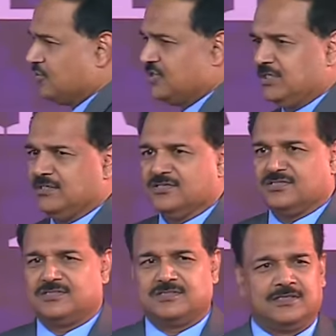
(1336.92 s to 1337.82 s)
to
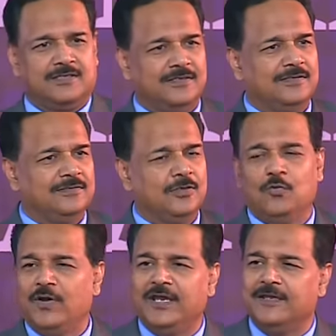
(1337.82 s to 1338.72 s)
sickness. No
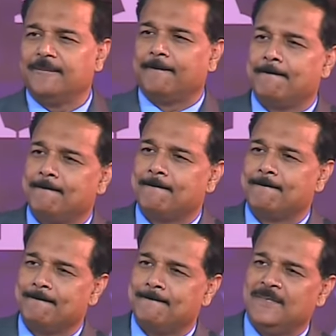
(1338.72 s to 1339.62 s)
way.
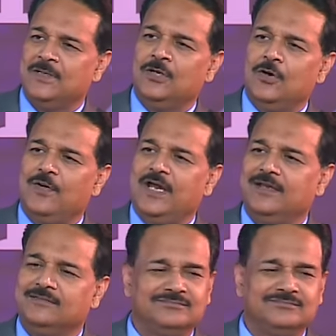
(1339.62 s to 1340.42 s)
No way.